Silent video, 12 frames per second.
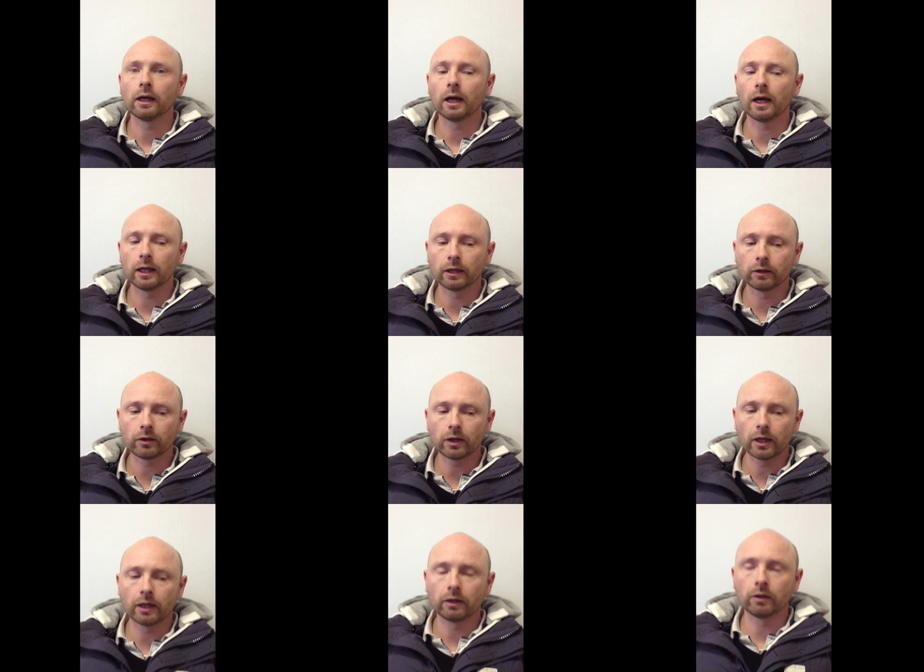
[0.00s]
And
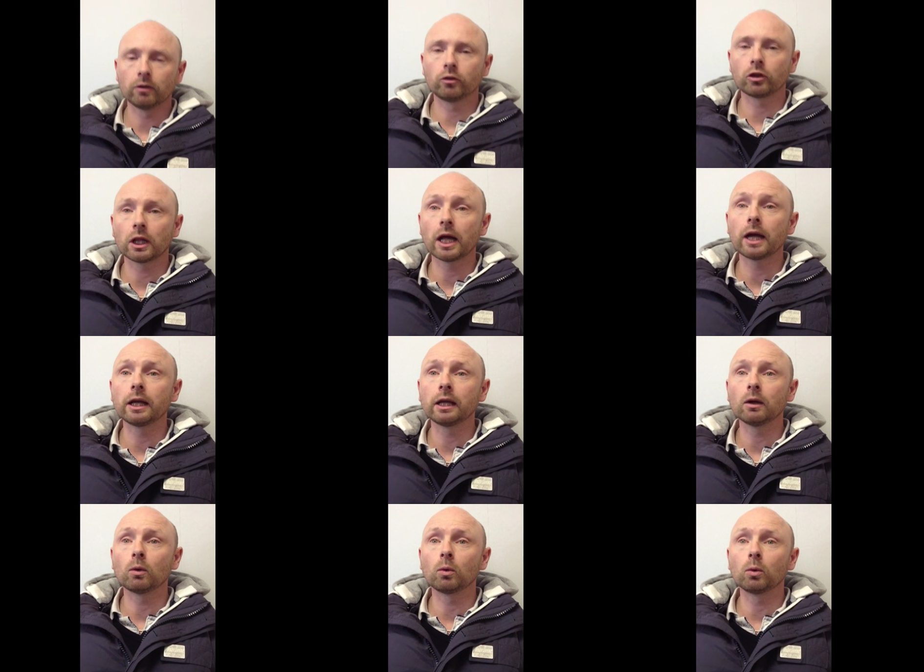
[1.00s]
in July
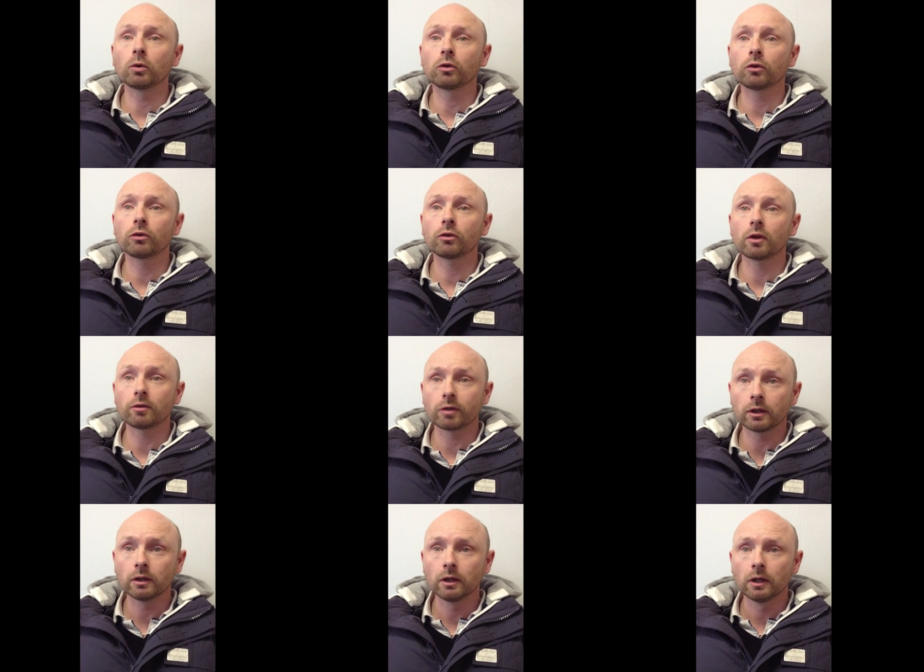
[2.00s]

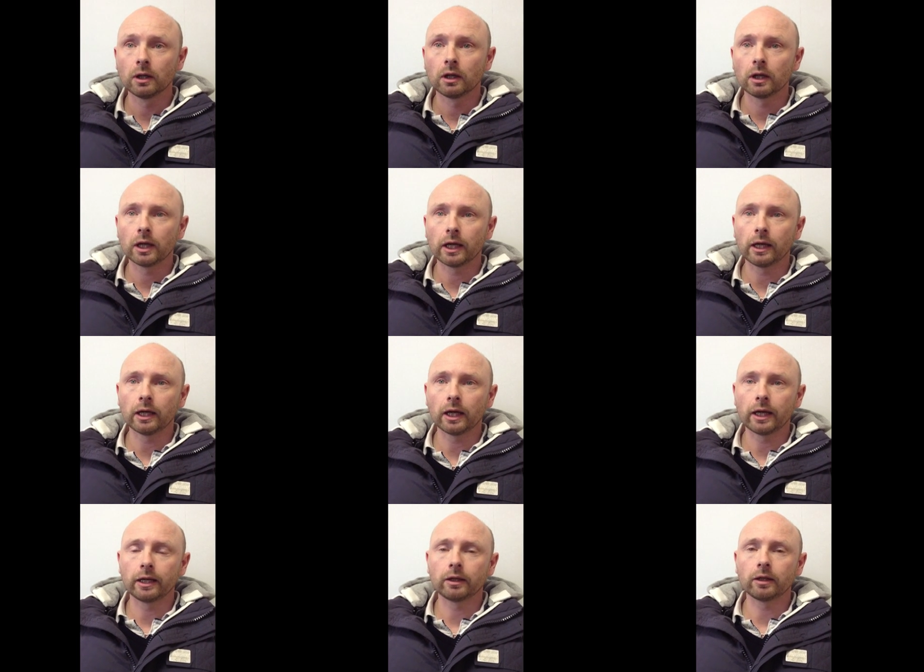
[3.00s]
2007, I
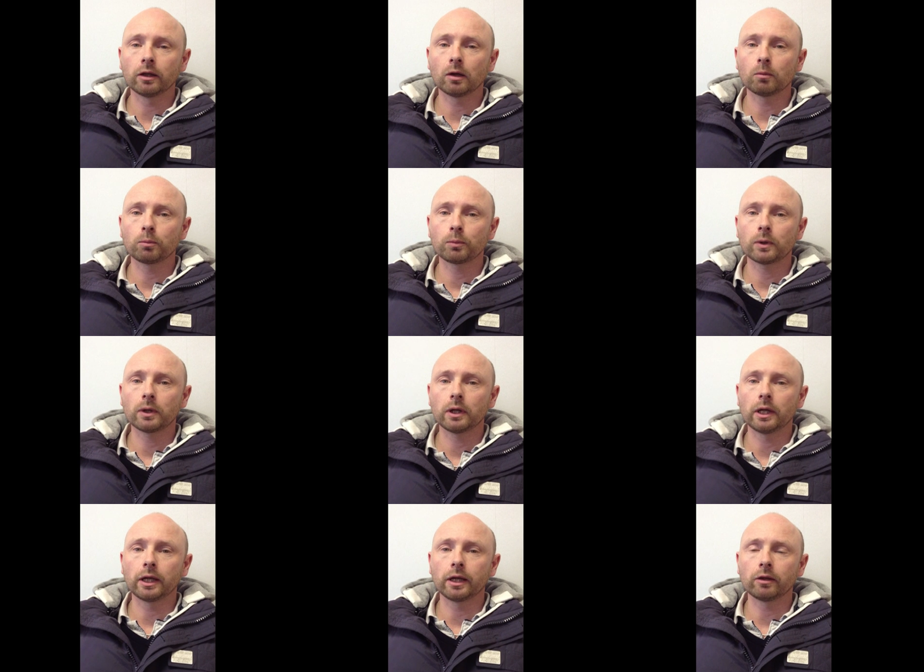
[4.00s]
ended up
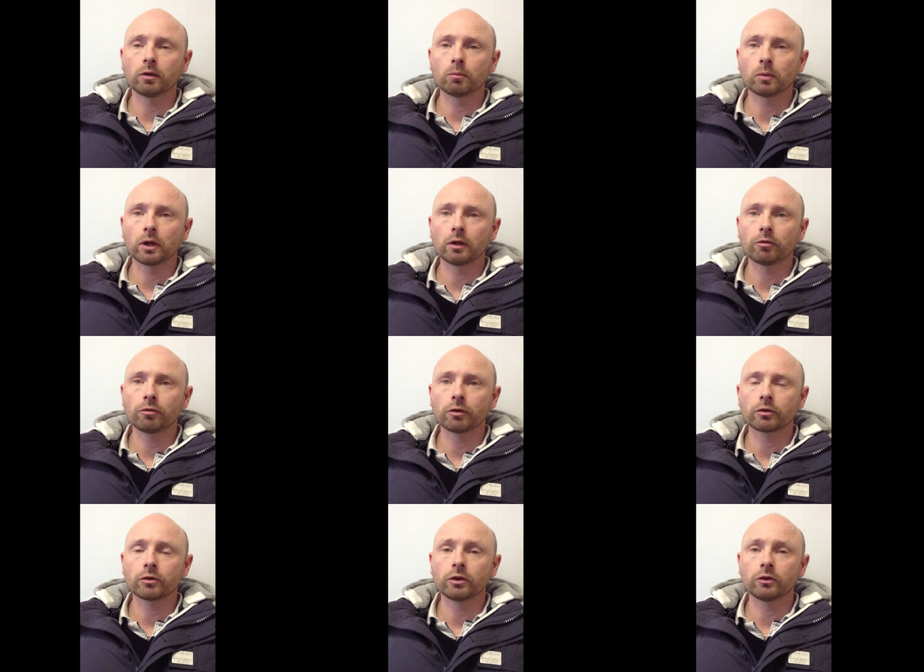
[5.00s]
getting my
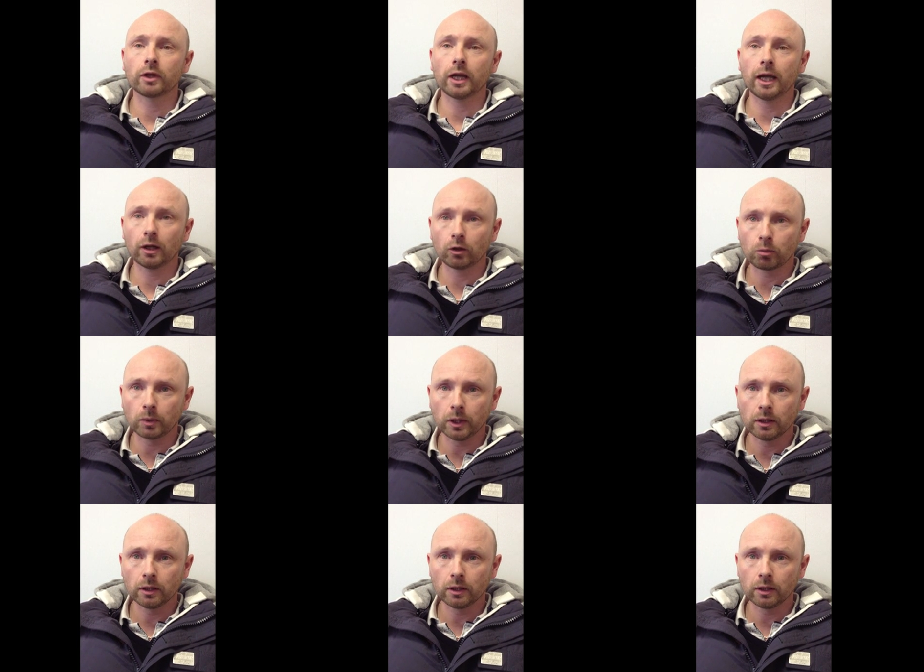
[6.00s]
first discectomy,